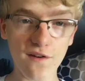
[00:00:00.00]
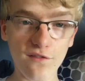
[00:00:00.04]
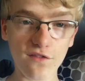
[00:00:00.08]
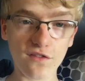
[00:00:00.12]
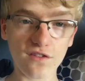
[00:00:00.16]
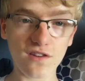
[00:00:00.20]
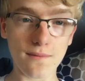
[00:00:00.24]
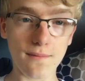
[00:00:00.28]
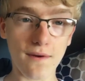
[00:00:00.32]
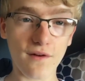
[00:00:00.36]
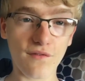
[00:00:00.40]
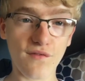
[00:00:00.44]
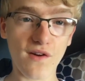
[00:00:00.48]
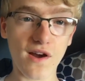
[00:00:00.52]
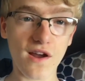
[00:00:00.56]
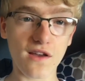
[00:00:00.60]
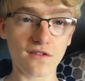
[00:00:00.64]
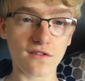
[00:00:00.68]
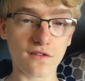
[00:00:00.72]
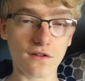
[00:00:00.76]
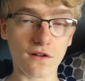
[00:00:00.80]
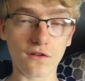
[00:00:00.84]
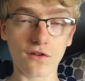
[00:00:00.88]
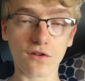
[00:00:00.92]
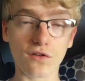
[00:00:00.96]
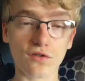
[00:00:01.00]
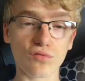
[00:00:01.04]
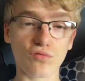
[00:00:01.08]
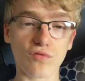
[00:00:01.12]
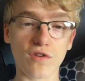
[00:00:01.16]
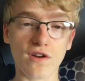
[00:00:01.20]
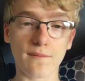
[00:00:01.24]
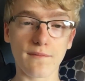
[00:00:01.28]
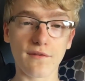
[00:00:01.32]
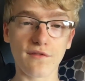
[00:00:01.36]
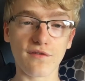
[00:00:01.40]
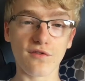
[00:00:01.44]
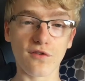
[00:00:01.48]
you haven't seen my face on your
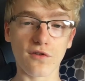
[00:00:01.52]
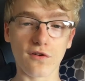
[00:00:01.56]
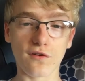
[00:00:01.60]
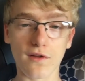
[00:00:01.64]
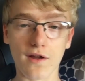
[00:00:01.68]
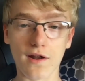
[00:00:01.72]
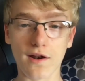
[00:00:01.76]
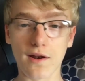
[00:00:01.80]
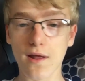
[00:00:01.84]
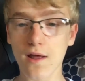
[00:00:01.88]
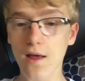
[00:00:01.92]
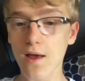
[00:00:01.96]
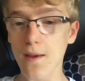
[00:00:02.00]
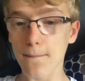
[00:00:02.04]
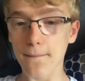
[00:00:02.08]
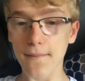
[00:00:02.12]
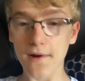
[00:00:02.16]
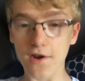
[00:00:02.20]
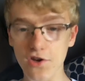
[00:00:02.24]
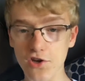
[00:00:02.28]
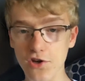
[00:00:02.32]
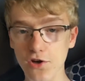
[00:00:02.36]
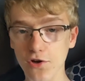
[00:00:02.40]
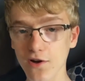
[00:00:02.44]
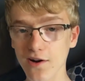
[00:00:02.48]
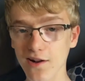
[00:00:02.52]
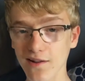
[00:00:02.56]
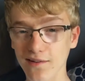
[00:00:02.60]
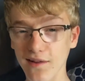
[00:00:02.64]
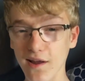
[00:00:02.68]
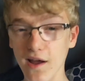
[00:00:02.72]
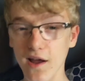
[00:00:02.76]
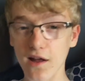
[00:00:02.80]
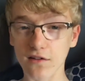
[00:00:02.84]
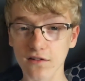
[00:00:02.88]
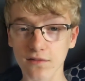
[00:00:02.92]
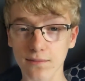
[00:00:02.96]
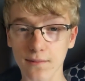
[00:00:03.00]
screen before, then make sure you get on
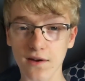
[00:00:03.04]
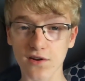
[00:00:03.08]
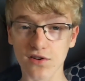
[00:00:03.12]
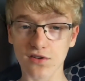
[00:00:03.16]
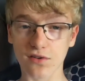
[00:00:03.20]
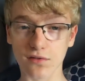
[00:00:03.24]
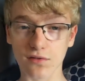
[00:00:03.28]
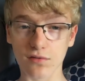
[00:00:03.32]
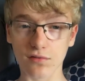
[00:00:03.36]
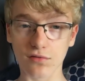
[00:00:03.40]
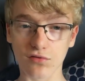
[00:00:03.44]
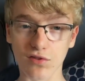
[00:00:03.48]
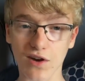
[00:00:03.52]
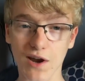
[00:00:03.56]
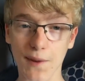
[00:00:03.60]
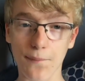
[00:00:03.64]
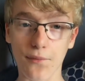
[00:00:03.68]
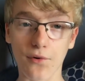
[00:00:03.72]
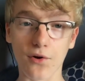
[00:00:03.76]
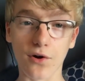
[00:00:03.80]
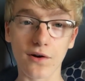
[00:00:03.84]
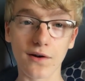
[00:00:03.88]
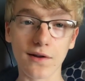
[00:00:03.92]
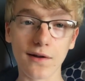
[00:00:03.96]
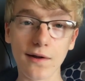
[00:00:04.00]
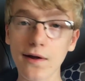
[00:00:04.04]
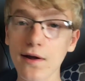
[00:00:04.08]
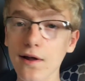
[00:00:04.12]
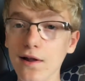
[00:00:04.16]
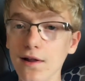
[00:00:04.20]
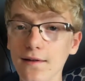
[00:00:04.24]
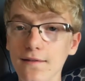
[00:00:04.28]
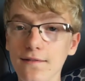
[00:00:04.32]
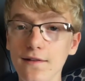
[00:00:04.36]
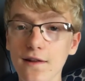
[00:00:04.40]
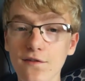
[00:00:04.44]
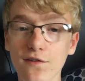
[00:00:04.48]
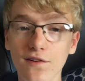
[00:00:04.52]
there and smash that subscribe button.
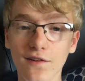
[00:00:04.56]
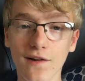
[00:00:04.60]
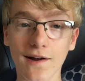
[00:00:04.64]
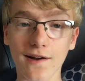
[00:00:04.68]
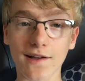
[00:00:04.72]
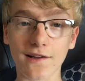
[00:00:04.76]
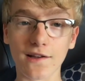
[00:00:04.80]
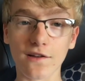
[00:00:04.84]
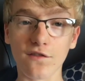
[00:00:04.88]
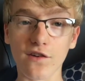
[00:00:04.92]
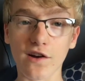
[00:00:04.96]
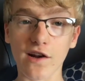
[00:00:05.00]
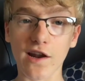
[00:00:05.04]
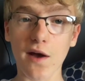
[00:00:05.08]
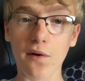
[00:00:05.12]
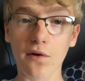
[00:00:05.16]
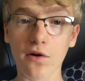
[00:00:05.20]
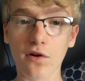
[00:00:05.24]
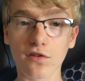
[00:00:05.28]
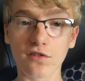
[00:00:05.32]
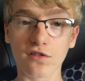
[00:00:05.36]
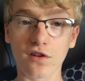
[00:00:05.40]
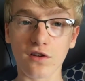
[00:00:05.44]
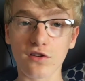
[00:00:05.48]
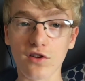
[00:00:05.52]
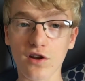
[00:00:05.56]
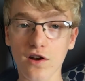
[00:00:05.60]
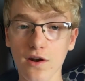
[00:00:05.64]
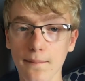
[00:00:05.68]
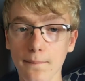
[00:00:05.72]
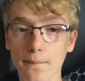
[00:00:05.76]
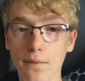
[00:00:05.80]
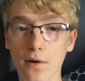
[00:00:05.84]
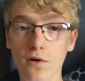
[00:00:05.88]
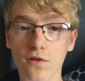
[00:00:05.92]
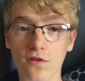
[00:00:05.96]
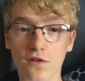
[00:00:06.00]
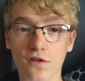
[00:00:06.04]
Leave a like on the video and also turn on
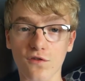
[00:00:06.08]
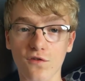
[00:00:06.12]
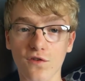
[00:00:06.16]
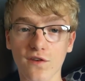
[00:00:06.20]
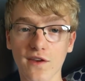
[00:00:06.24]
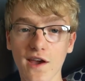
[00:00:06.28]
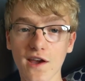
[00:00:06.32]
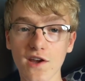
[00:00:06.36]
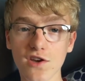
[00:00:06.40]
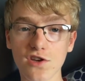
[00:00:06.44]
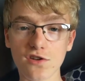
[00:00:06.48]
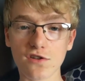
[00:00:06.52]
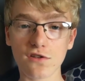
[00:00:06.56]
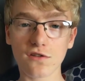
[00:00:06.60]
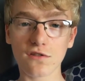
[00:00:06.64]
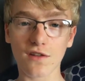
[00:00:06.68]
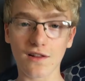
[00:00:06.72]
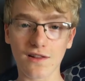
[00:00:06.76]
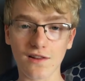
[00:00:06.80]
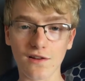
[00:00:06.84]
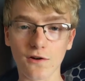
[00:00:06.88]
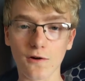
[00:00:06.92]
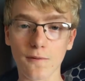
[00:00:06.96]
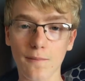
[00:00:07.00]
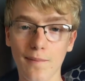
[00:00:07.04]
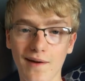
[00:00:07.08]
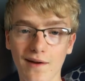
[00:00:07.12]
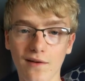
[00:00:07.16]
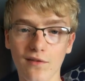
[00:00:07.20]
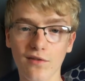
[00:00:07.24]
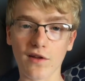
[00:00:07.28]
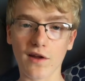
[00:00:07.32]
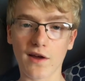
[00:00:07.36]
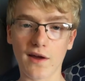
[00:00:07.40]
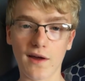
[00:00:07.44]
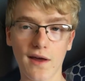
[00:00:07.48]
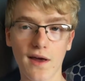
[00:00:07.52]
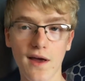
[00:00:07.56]
post notifications, that little bell
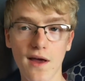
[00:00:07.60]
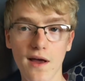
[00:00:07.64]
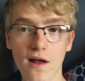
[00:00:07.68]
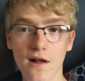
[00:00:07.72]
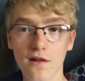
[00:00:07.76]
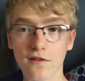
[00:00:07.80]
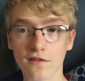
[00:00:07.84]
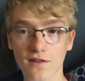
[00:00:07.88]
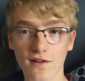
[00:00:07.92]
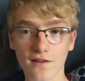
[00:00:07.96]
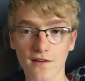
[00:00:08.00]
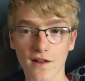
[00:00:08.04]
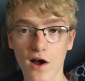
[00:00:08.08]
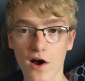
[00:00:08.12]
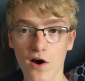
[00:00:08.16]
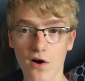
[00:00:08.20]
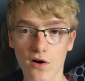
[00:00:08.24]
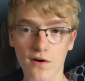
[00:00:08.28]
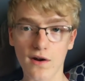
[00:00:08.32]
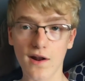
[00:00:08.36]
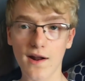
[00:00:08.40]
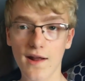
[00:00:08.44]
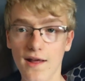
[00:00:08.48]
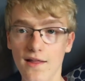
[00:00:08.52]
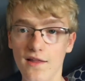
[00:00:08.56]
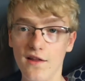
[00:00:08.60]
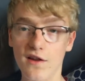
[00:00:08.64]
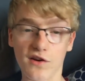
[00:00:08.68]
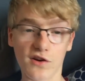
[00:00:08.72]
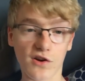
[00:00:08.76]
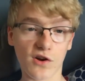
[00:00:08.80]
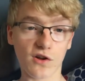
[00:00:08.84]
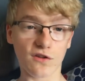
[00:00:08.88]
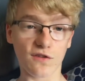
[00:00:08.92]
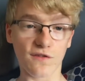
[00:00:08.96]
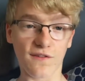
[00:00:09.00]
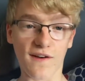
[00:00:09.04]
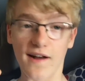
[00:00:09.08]
there, turn that on and you'll get
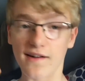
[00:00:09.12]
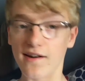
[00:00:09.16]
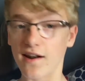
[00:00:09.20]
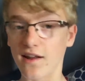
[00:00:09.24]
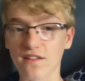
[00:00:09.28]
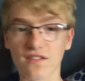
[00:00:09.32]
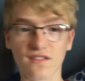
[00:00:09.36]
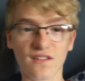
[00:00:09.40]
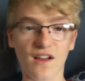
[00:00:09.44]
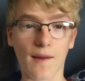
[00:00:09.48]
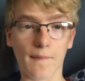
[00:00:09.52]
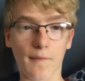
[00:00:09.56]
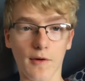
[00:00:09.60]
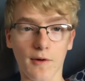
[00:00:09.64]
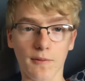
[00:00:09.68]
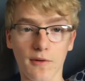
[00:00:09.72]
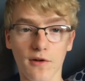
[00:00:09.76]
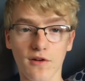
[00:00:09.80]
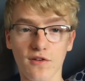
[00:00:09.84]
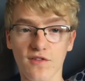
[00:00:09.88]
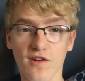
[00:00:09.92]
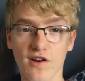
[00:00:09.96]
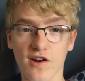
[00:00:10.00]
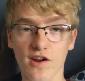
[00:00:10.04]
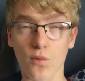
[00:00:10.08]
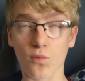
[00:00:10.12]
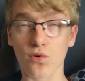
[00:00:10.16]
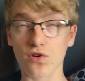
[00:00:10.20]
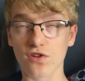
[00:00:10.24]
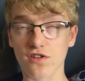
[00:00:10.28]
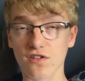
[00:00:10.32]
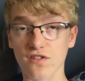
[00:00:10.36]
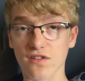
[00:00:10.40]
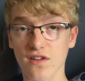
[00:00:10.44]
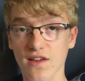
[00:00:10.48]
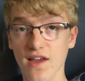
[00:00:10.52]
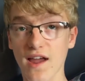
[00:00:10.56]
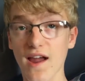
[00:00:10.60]
notified next time I upload a video, which
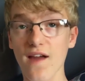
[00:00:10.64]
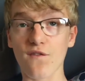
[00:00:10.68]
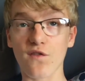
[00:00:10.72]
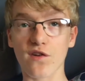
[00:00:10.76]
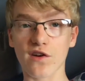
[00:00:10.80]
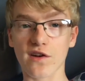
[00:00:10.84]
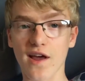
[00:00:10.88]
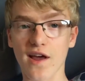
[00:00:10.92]
is like every